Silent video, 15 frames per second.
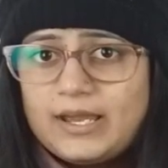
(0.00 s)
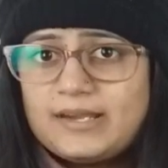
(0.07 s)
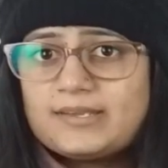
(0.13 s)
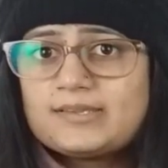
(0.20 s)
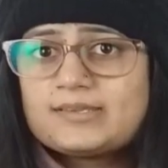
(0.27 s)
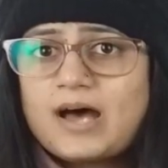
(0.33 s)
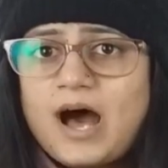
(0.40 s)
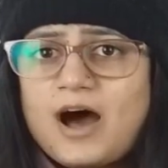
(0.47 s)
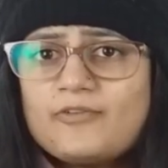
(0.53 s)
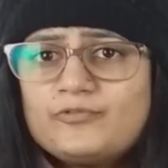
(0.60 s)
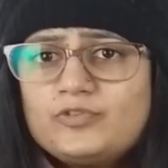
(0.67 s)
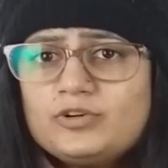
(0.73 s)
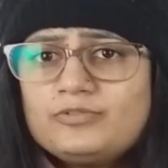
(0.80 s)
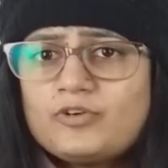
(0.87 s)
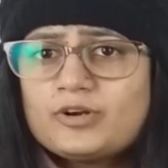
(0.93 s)
It is
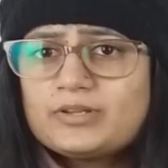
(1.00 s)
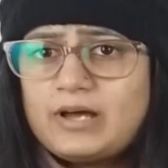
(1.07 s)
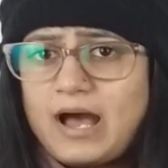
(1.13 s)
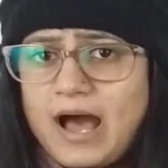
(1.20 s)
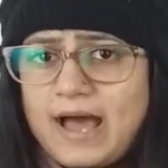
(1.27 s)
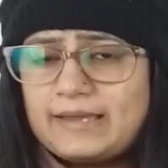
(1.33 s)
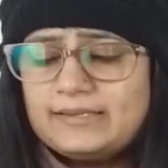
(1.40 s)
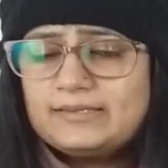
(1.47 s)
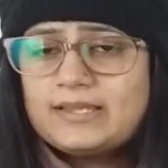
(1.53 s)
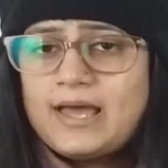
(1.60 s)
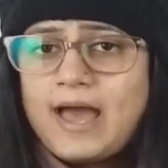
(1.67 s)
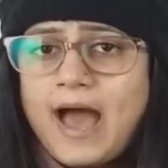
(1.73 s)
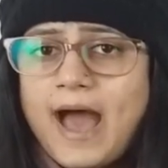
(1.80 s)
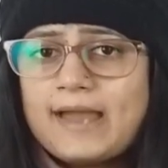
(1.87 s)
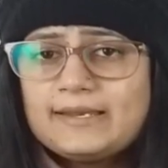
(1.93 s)
harmful for the eyes
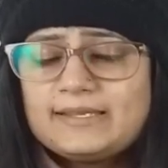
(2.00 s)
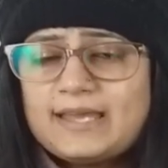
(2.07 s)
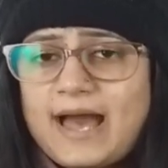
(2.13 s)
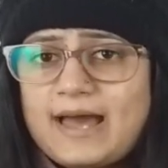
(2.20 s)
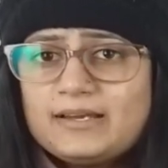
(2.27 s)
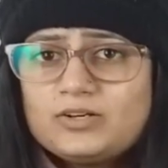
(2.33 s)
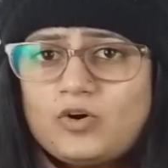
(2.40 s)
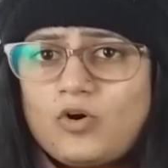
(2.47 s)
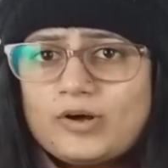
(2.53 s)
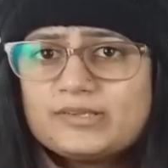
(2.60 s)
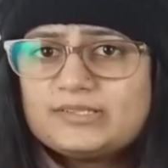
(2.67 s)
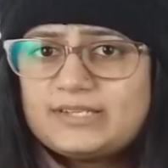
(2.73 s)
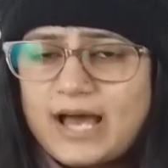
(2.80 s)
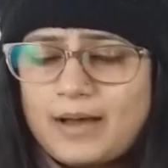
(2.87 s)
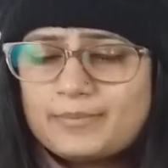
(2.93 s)
and can
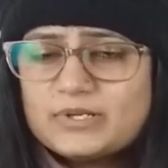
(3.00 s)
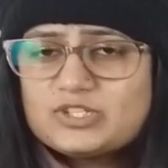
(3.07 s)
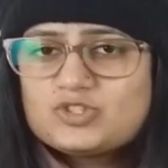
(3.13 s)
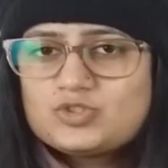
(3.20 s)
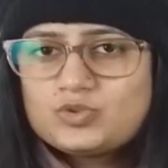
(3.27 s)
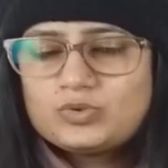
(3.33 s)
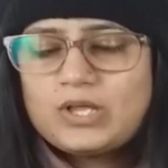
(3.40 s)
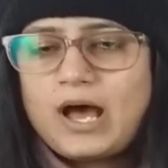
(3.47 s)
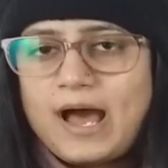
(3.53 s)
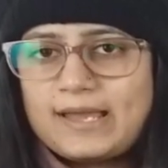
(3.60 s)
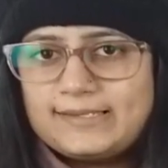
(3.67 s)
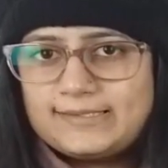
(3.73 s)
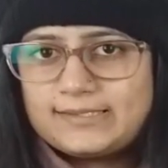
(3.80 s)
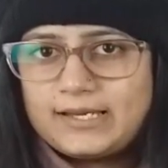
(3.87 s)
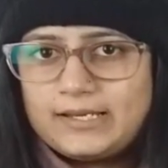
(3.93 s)
cause damage to the
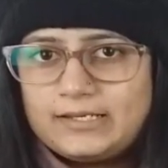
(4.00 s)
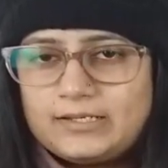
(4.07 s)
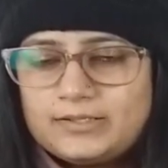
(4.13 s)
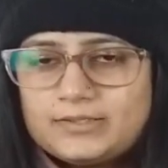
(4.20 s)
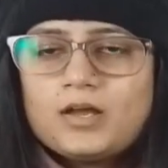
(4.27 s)
eyesight.